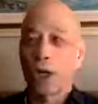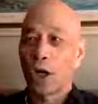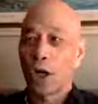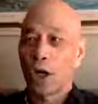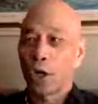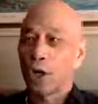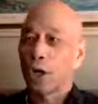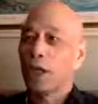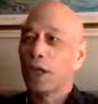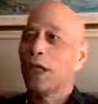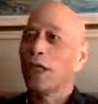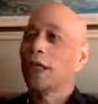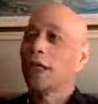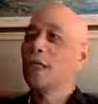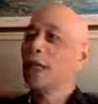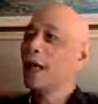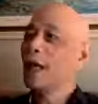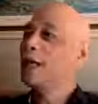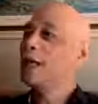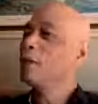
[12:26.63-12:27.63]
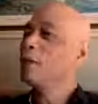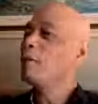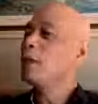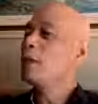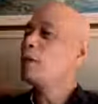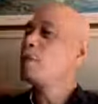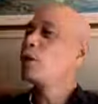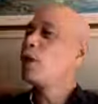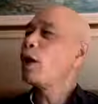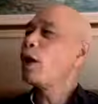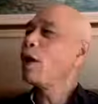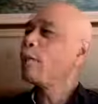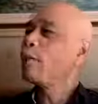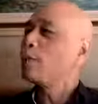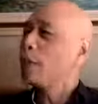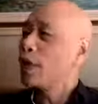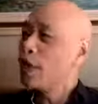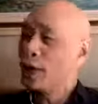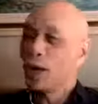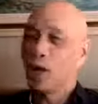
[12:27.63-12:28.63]
Earth, telling people on
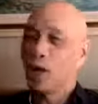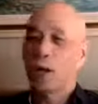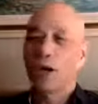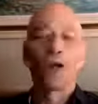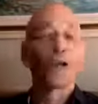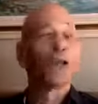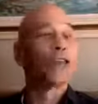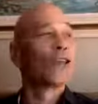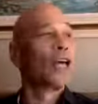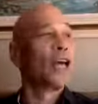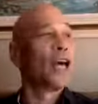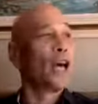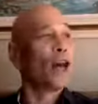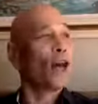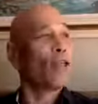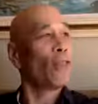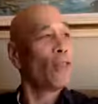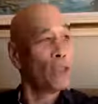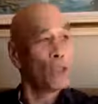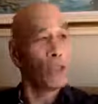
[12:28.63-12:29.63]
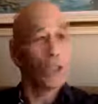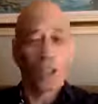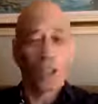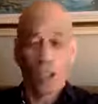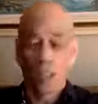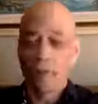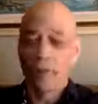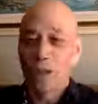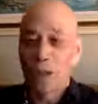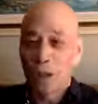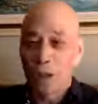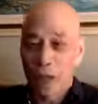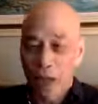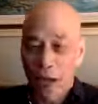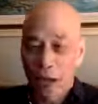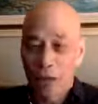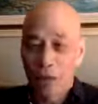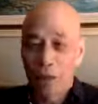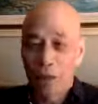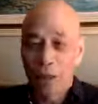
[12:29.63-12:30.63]
planet Earth how they should live their
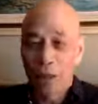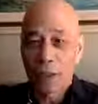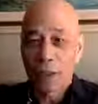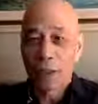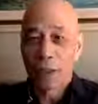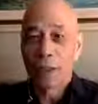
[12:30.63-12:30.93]
lives?